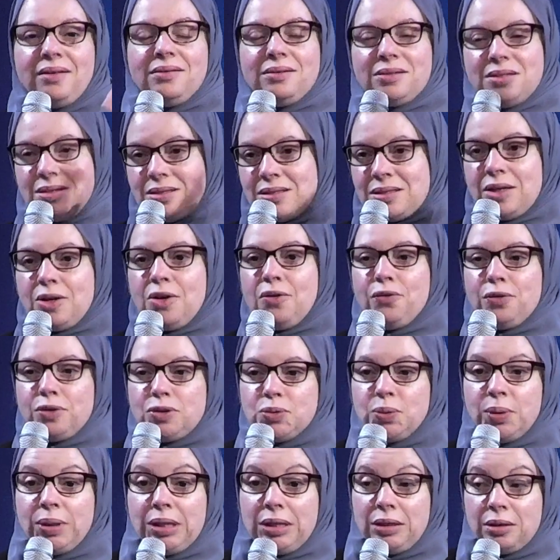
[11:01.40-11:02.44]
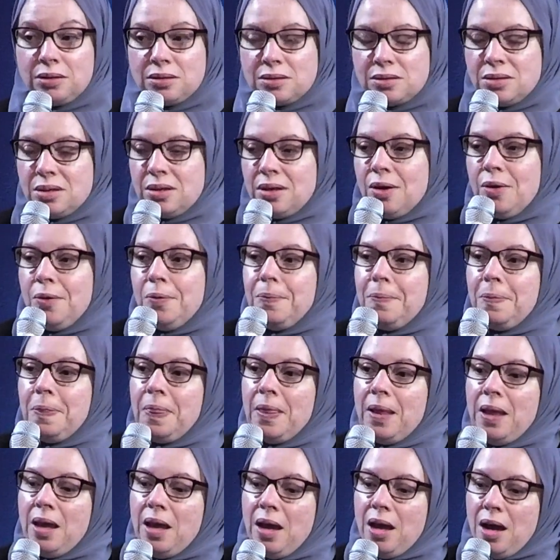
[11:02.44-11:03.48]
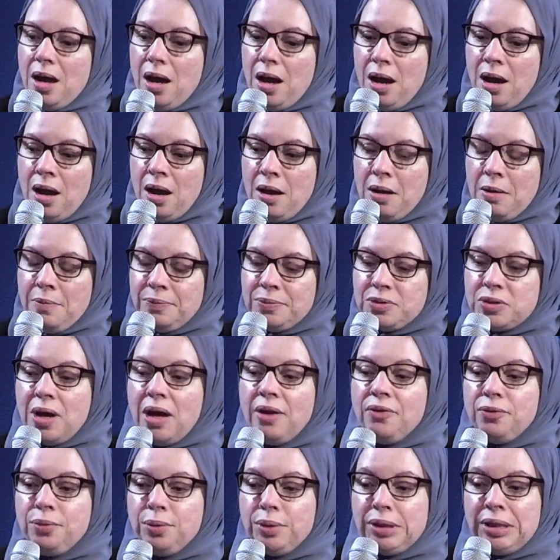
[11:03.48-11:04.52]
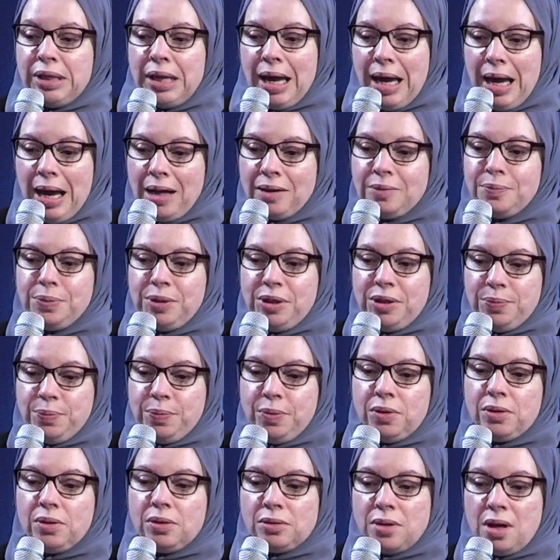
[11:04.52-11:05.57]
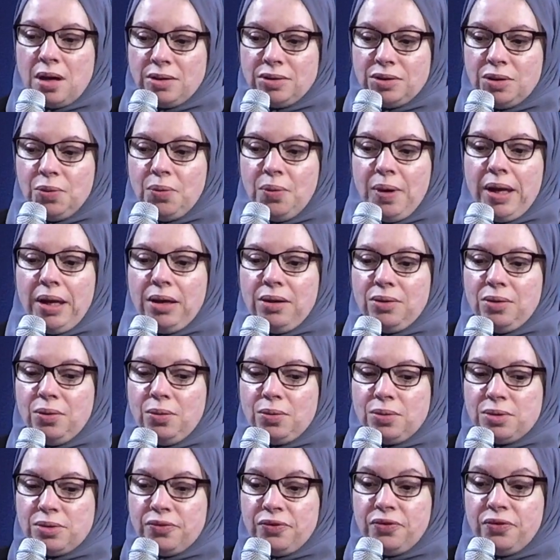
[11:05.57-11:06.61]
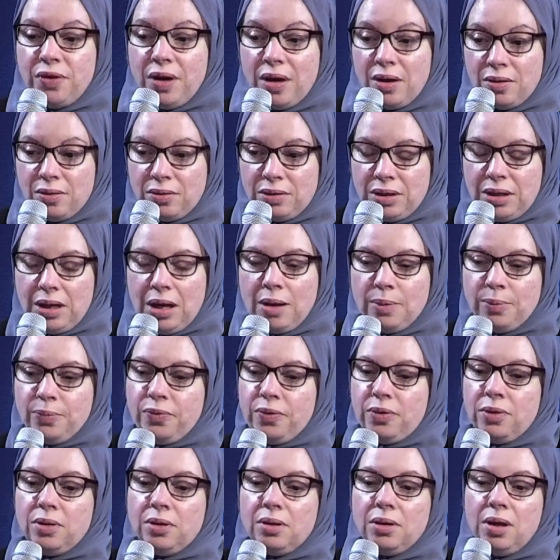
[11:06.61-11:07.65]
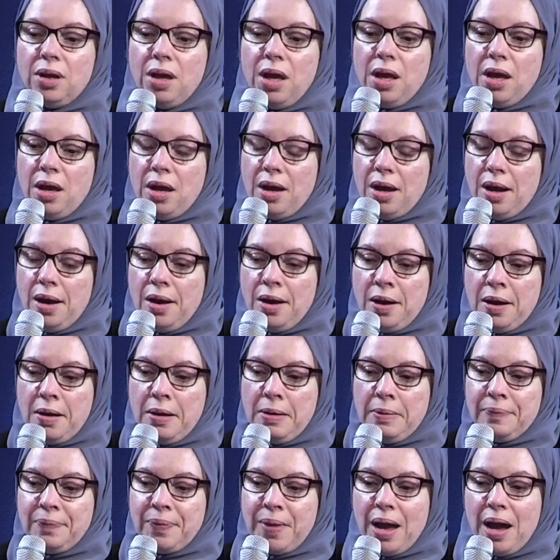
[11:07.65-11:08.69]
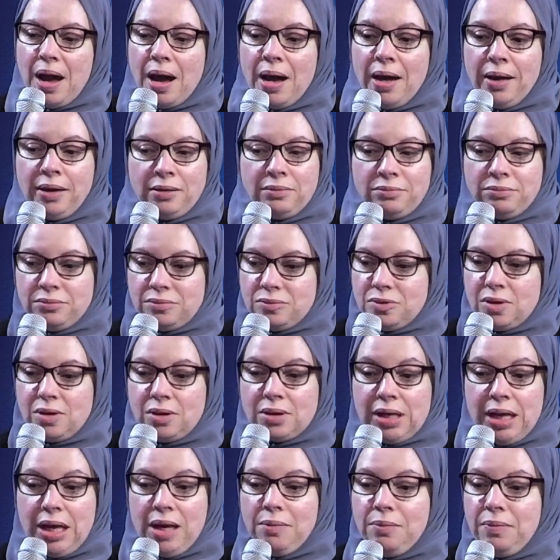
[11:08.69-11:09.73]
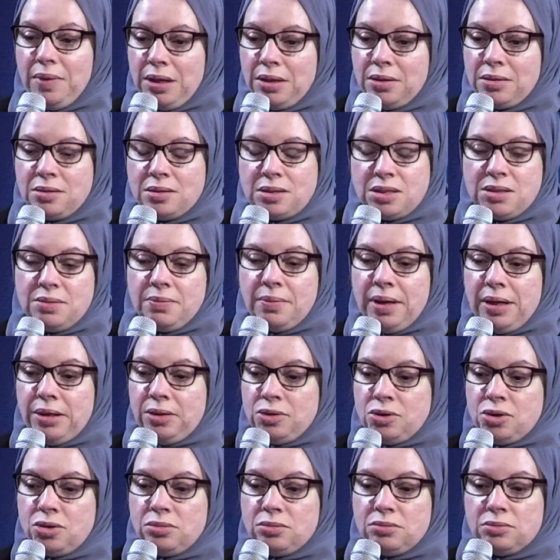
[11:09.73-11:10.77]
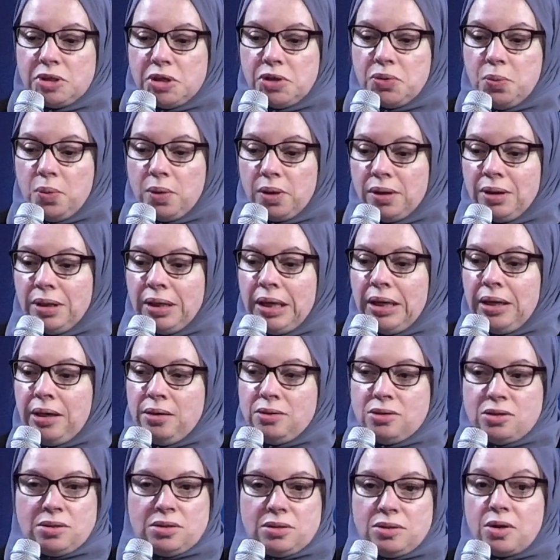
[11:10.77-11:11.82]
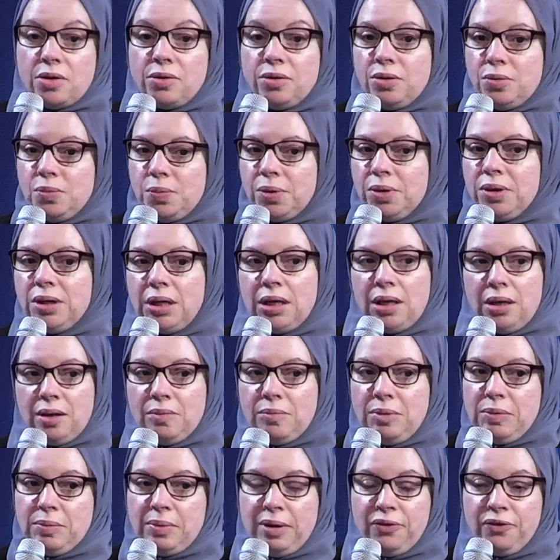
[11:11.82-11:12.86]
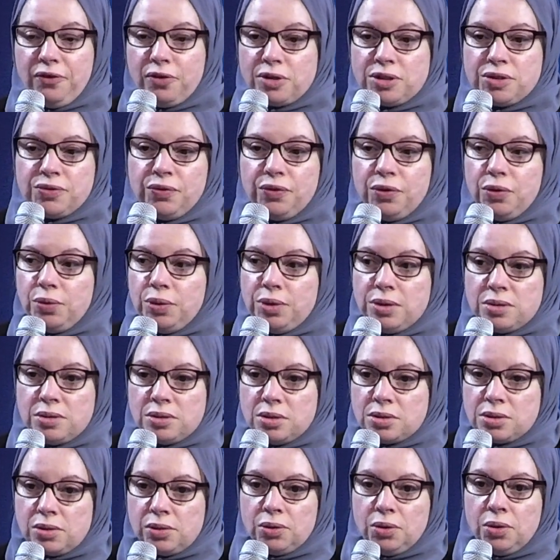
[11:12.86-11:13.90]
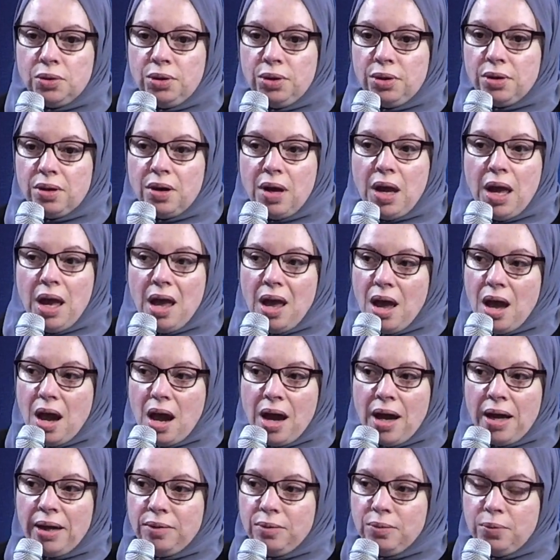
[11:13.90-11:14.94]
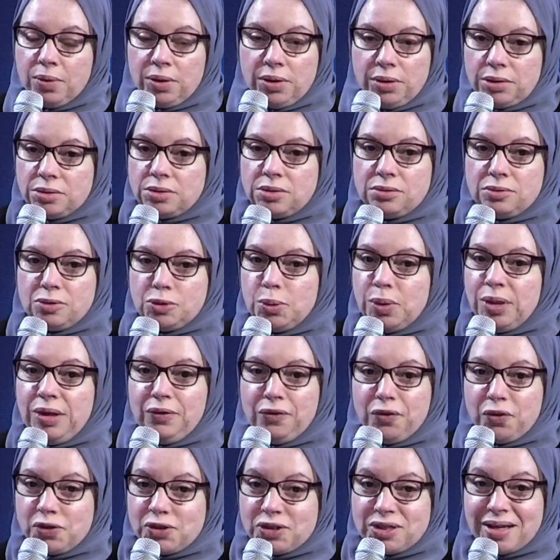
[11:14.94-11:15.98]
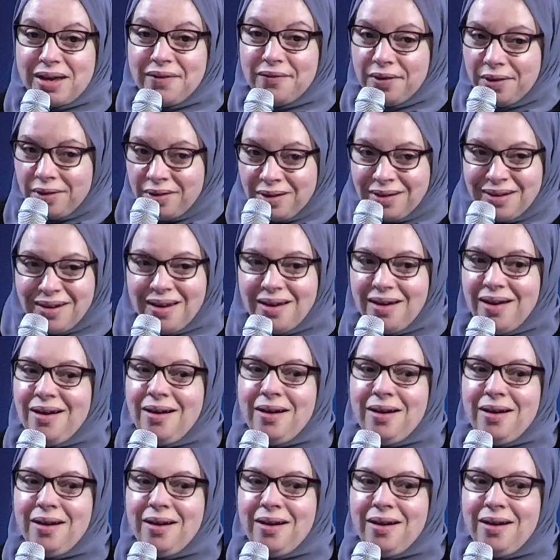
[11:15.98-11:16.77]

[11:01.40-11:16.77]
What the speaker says: This is over 20 years ago. So I really had people along the way who were very helpful. I came to work, and I just started working. I mean, my first few years as a lawyer, I worked 24/7.